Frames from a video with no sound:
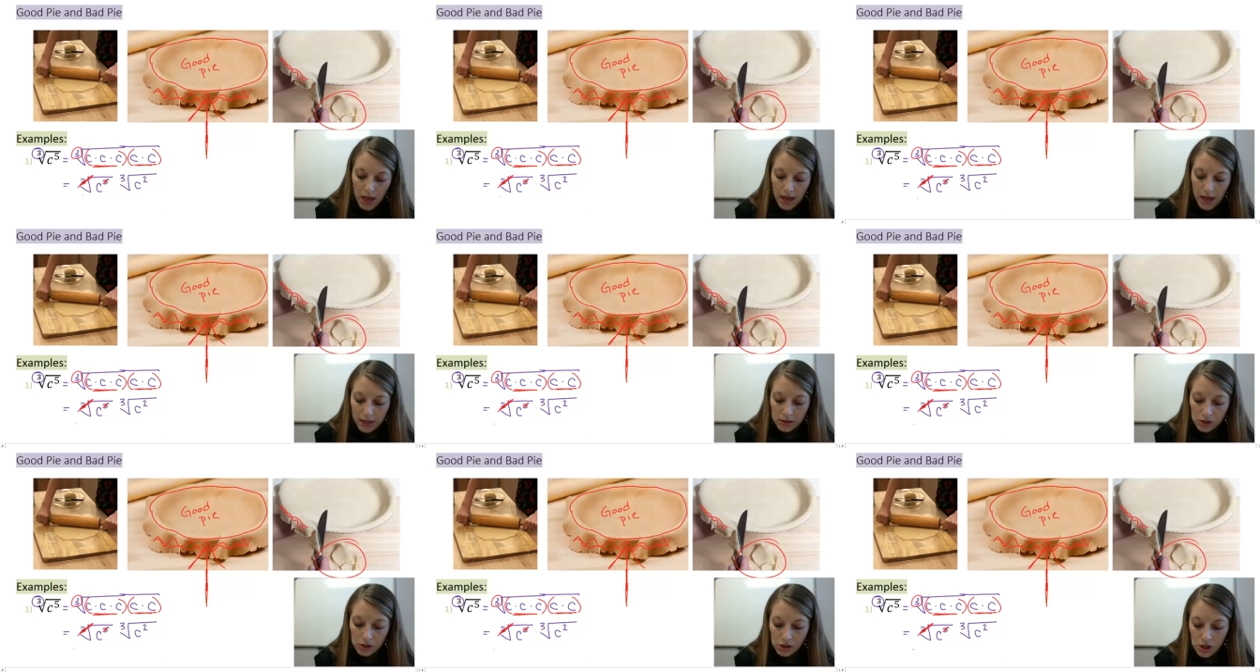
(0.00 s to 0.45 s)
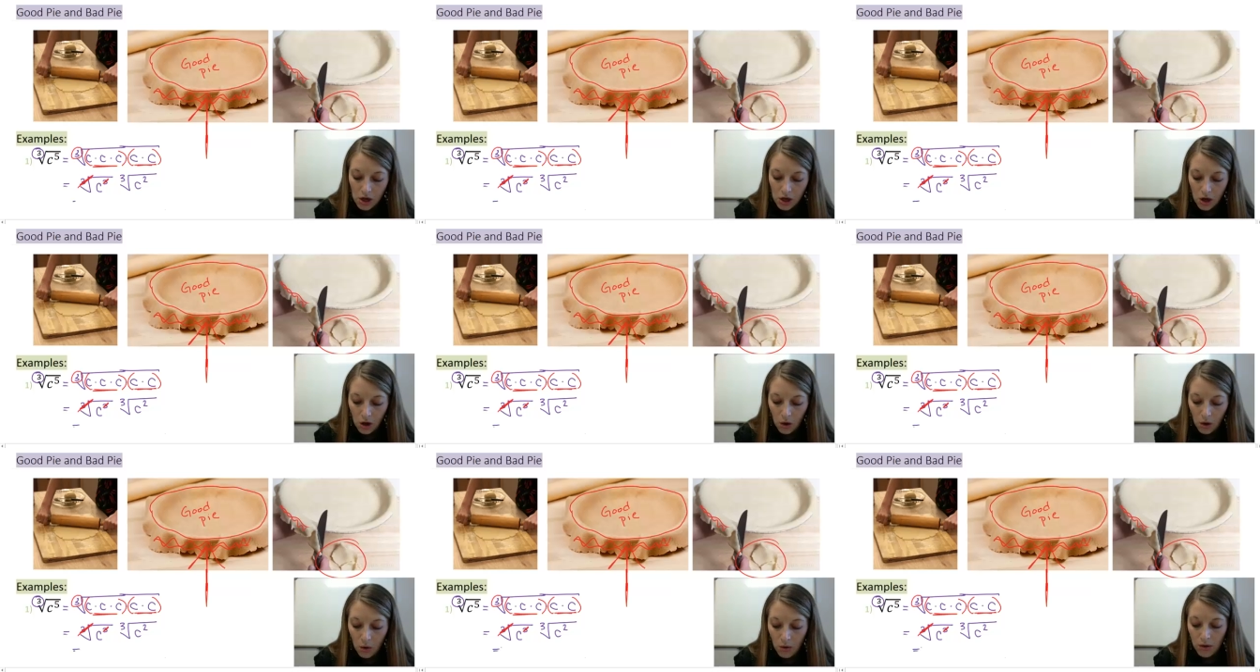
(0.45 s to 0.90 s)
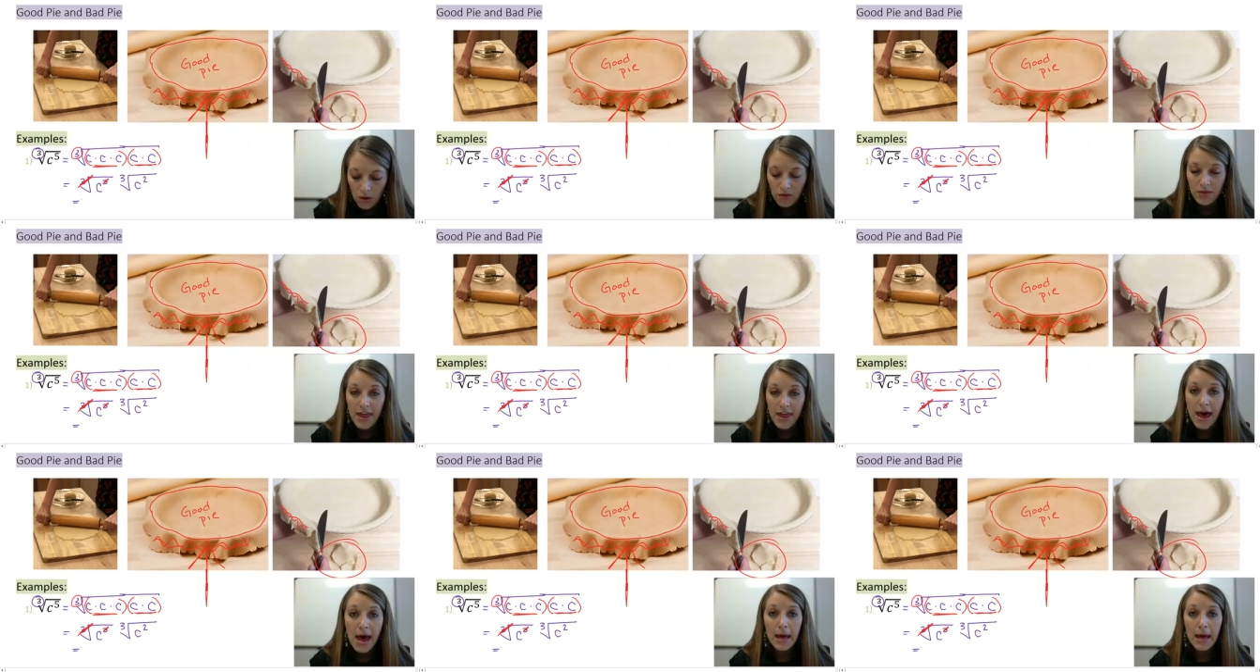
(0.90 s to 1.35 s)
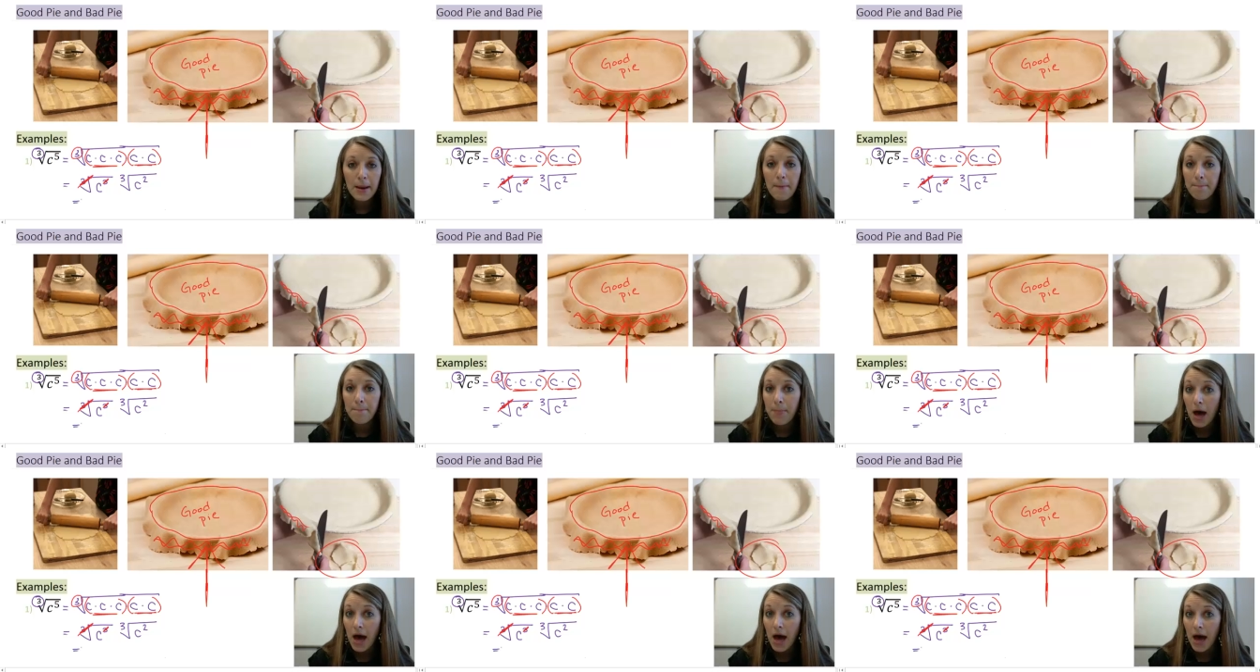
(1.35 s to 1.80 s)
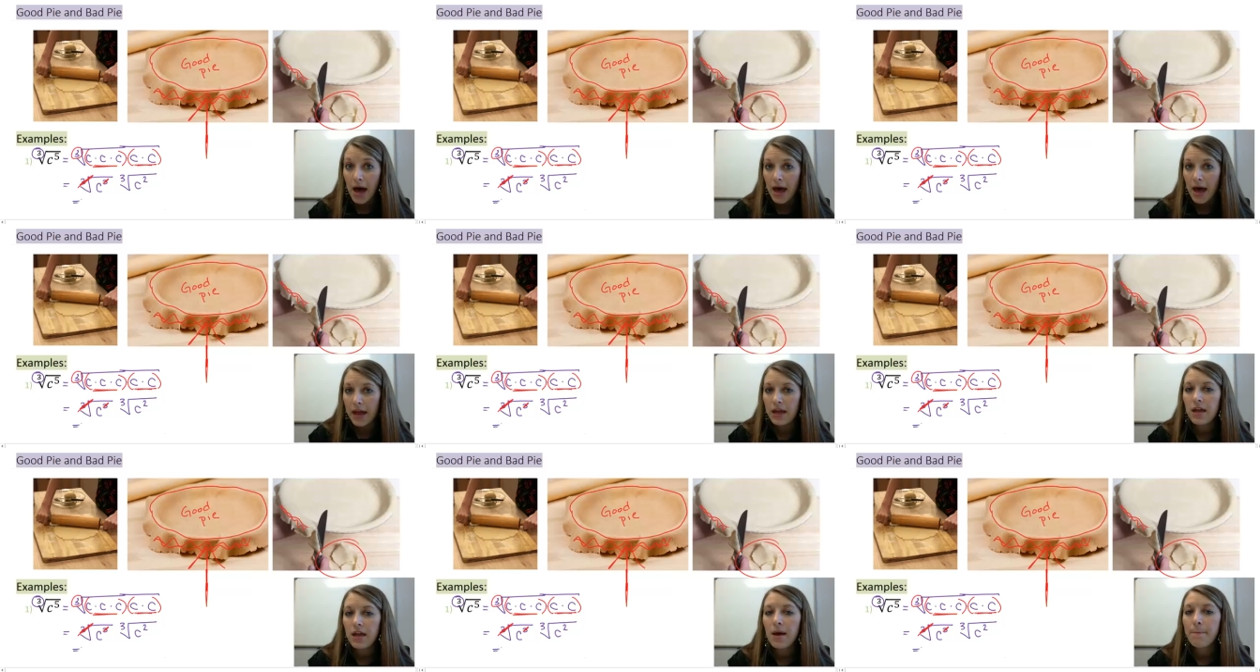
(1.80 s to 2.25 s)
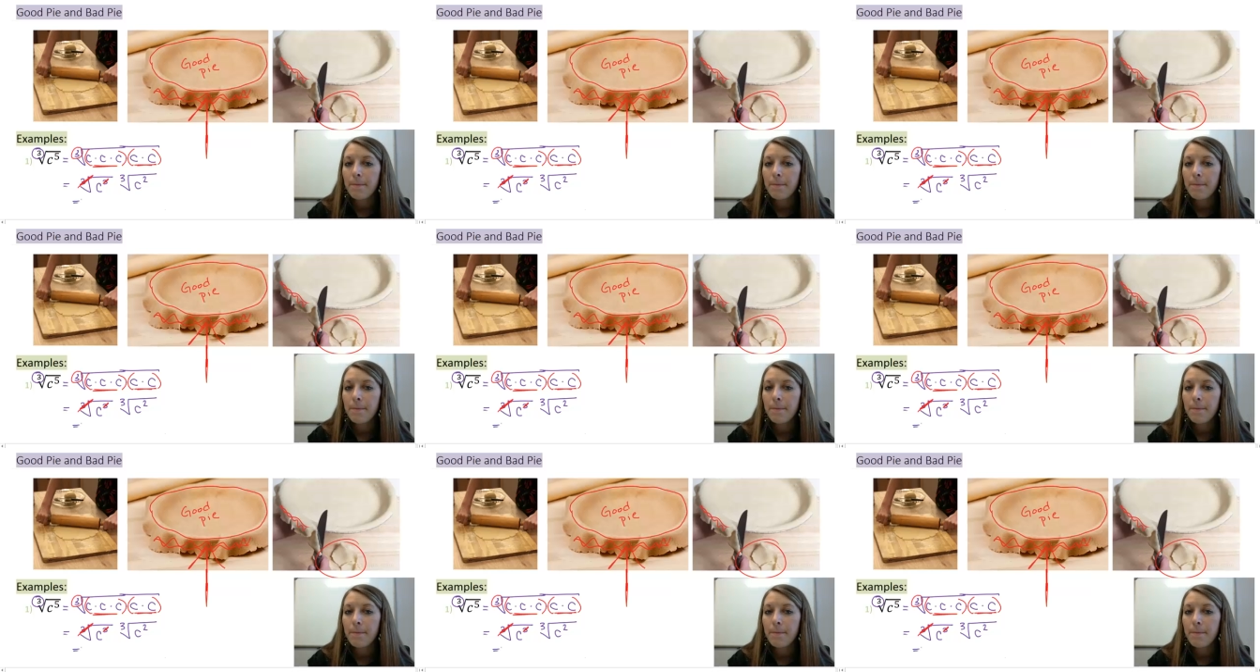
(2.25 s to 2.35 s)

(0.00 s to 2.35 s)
And so that pie,